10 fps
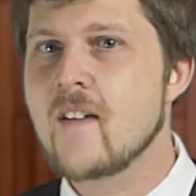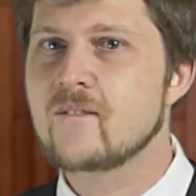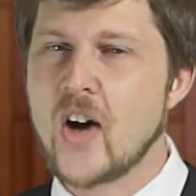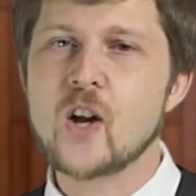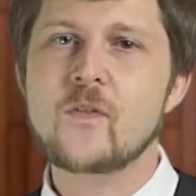
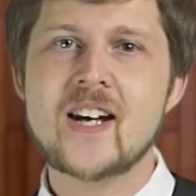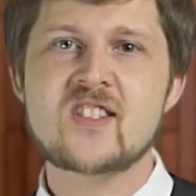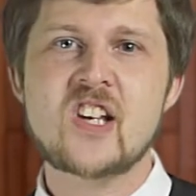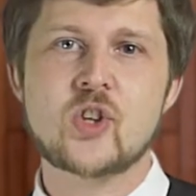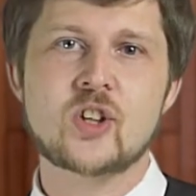Final
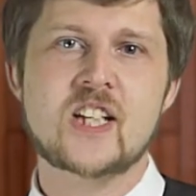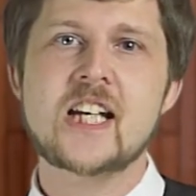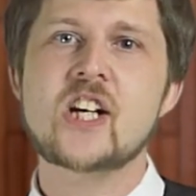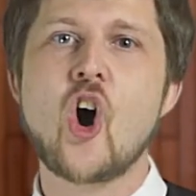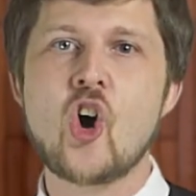Fantasy
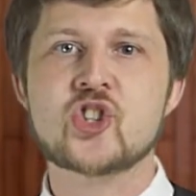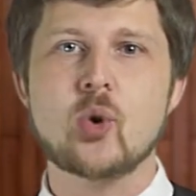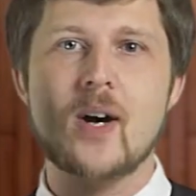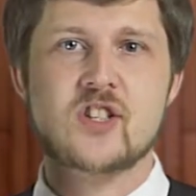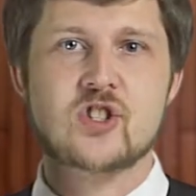thirteen
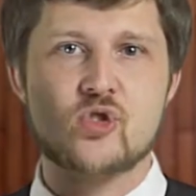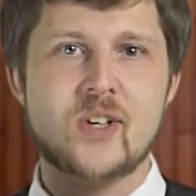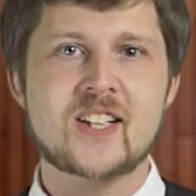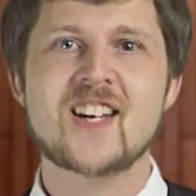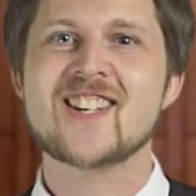also has a strict,